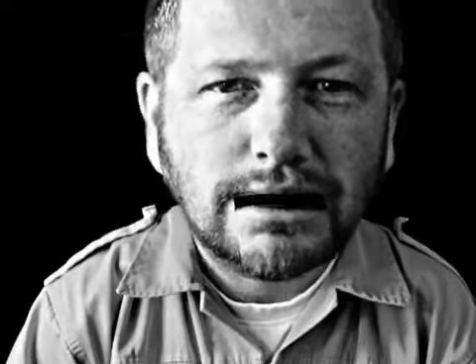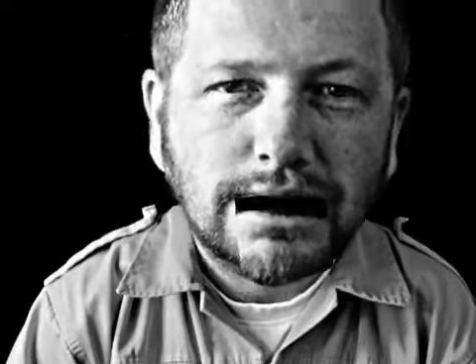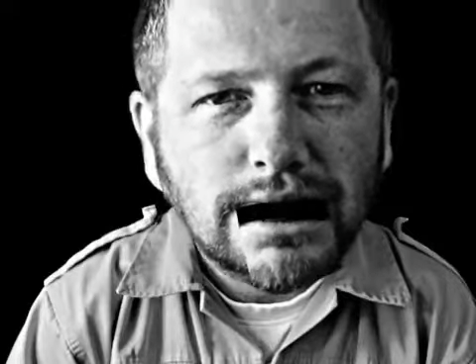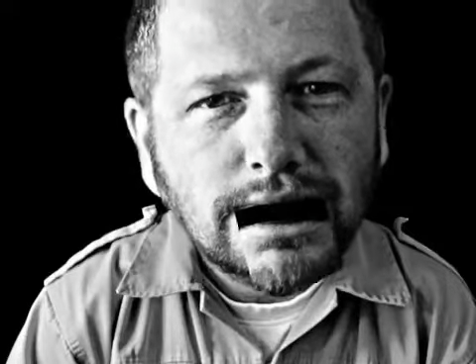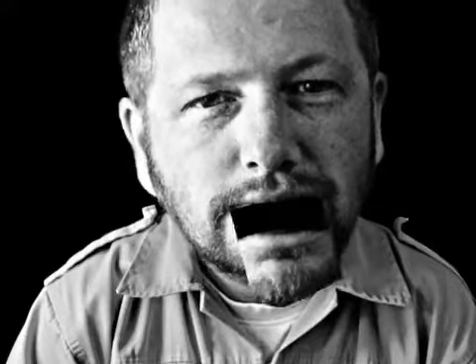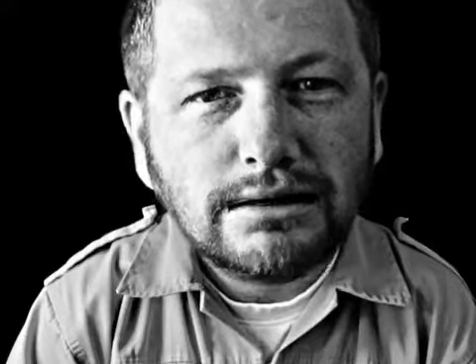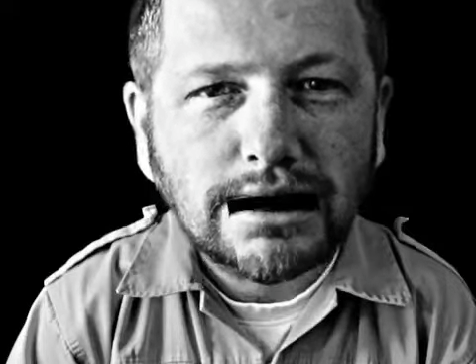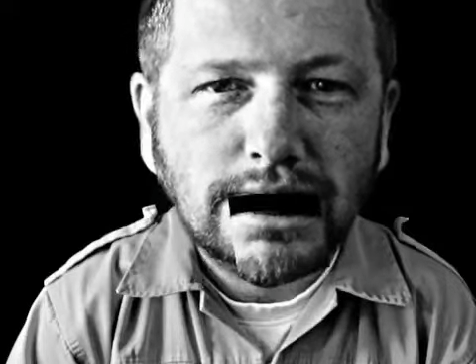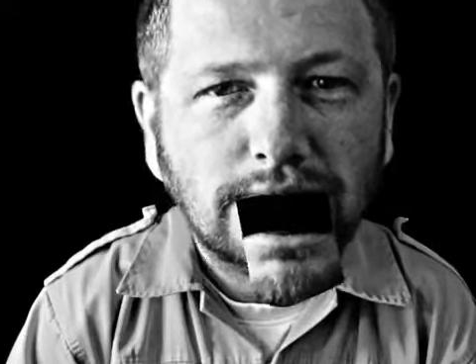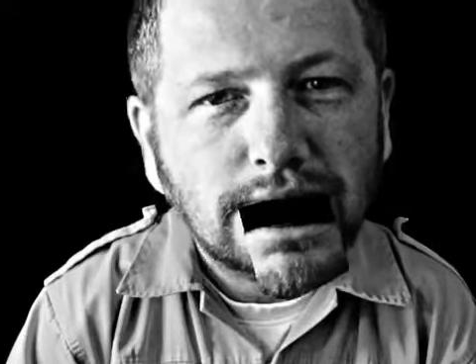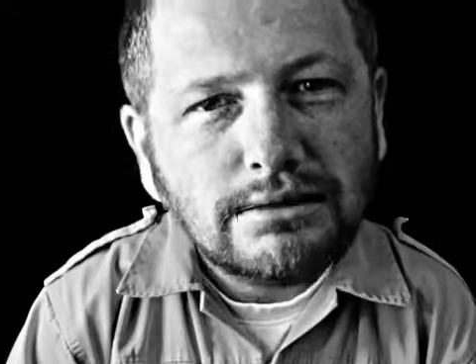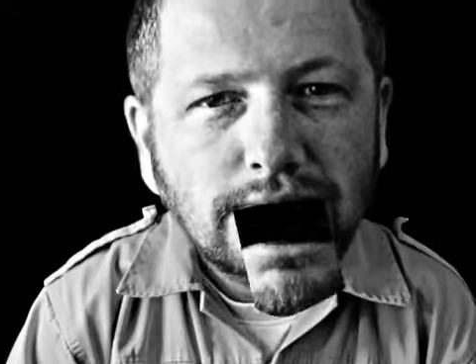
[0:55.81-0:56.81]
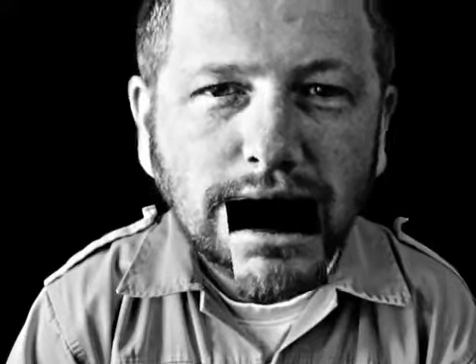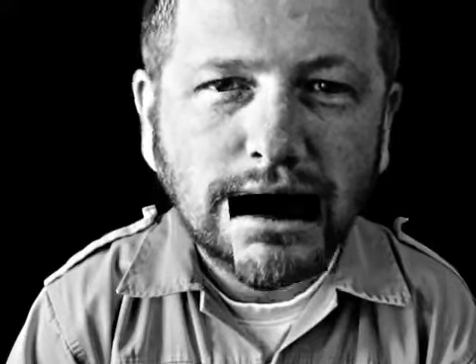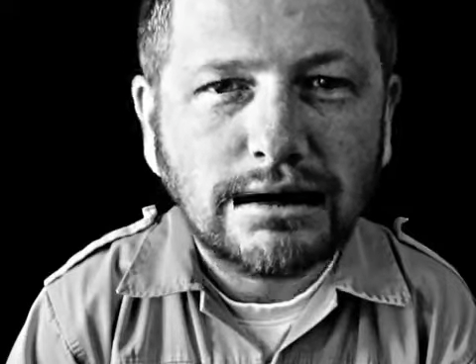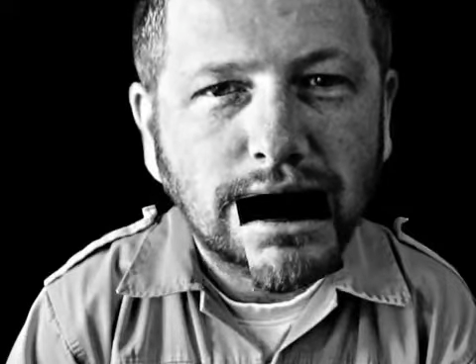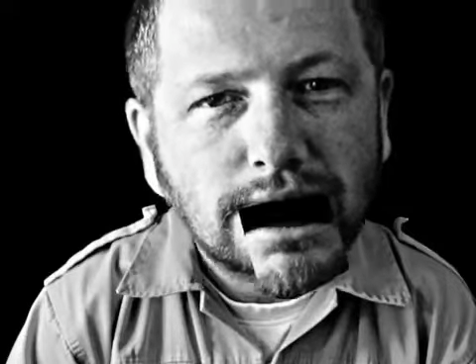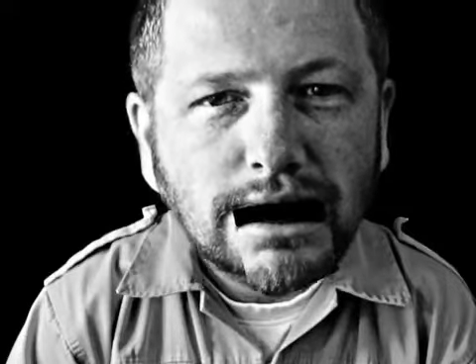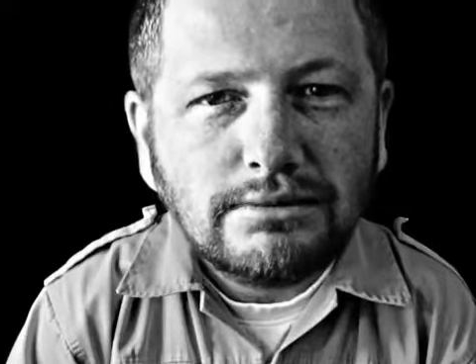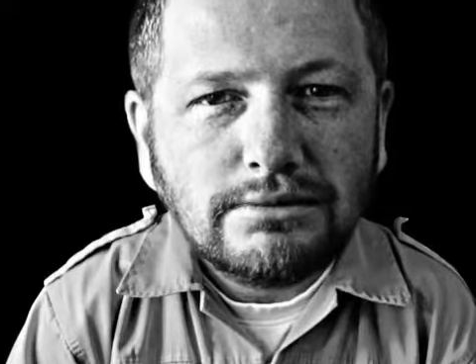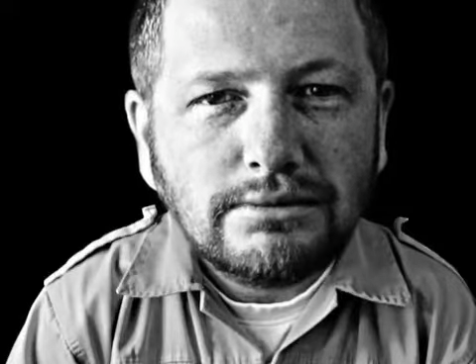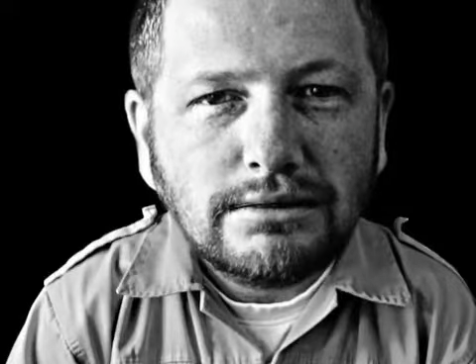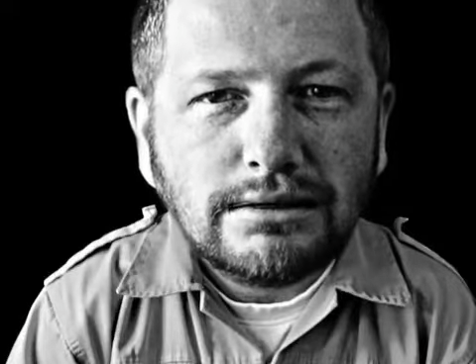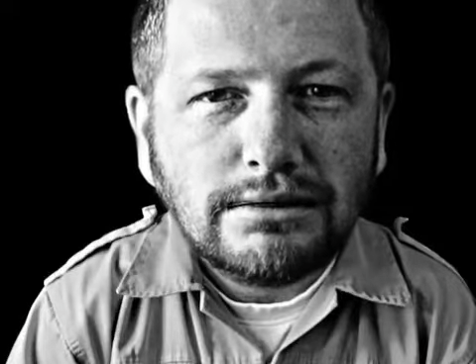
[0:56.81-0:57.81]
shooting at the Moy Game Fair
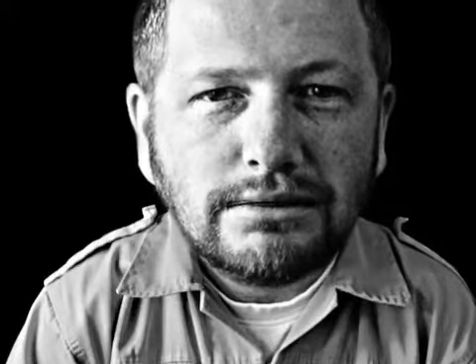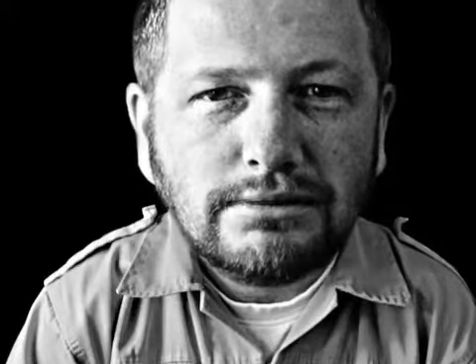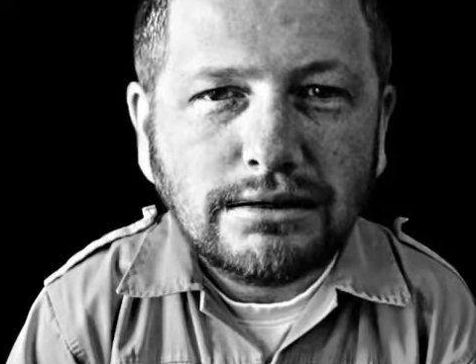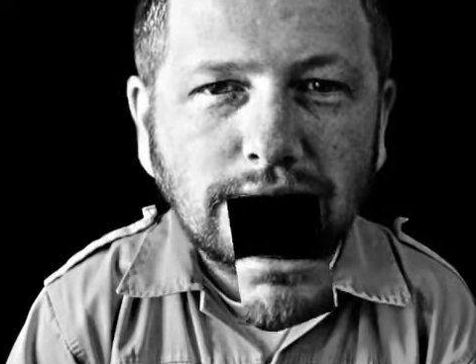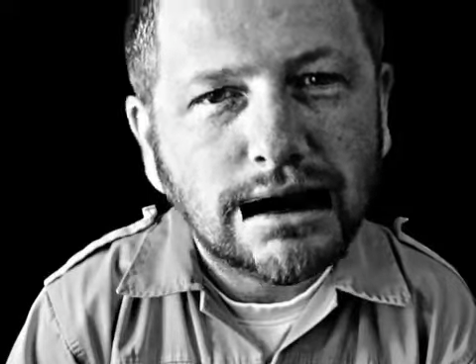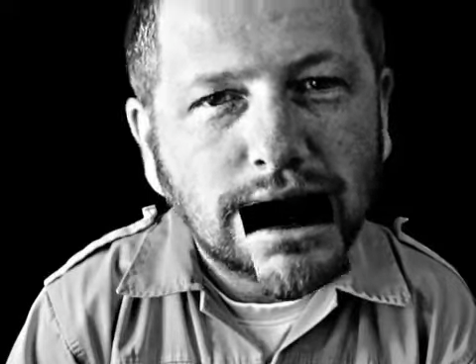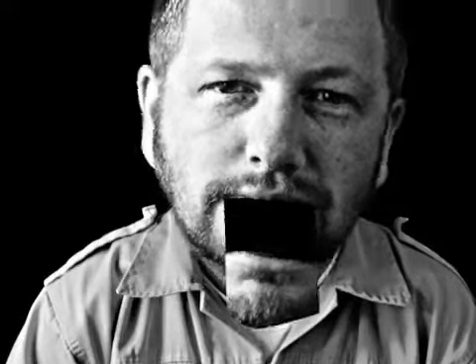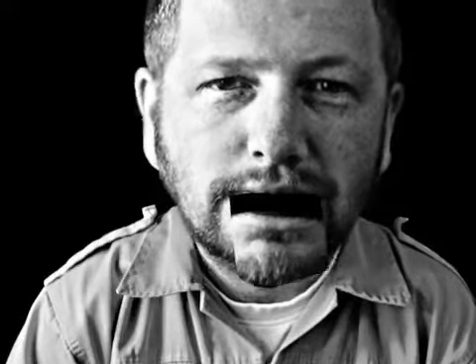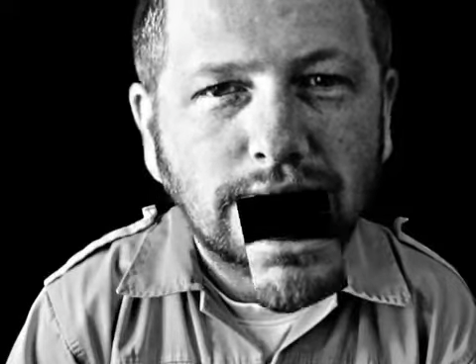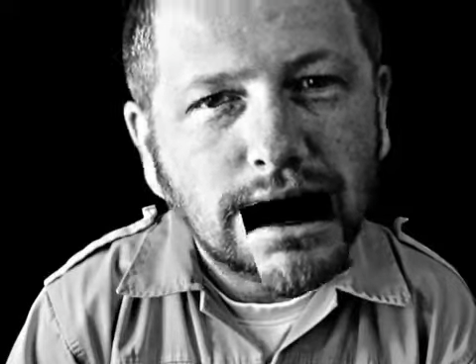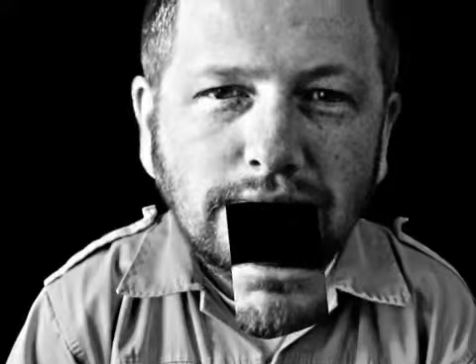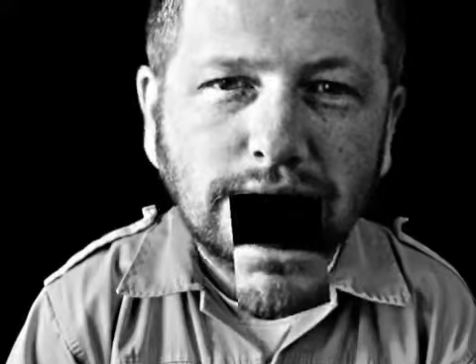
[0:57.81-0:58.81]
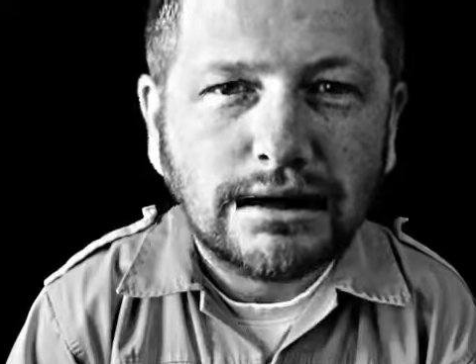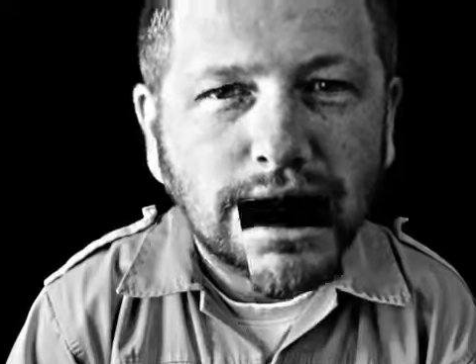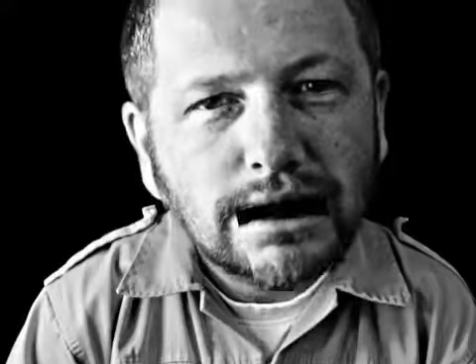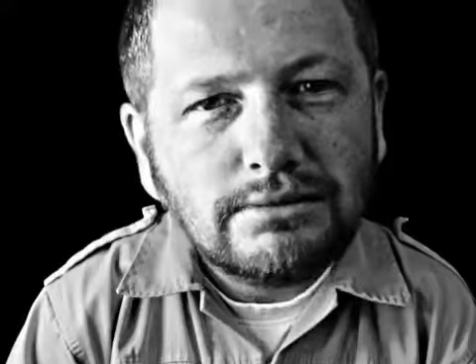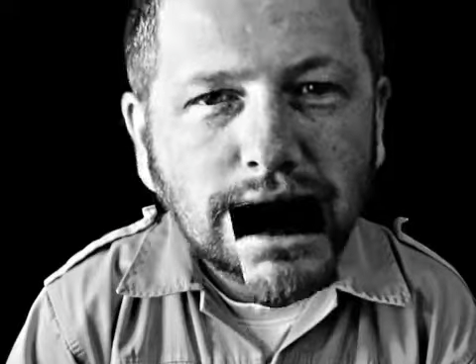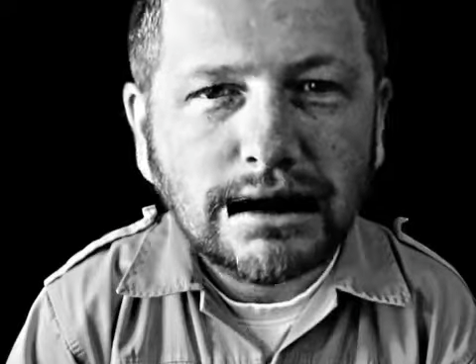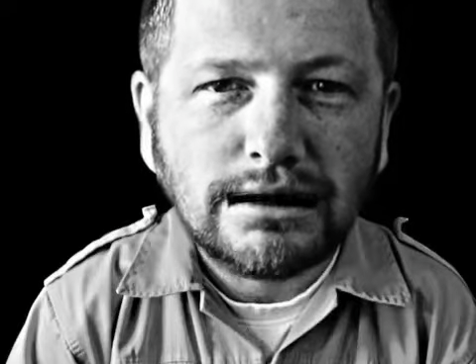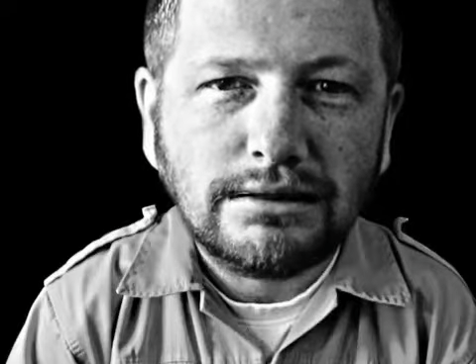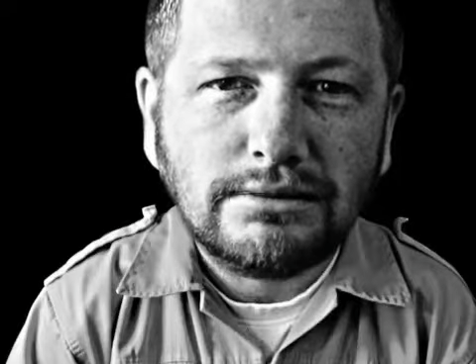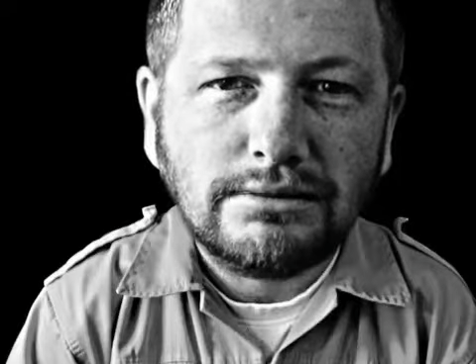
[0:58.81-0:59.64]
who says romance is dead.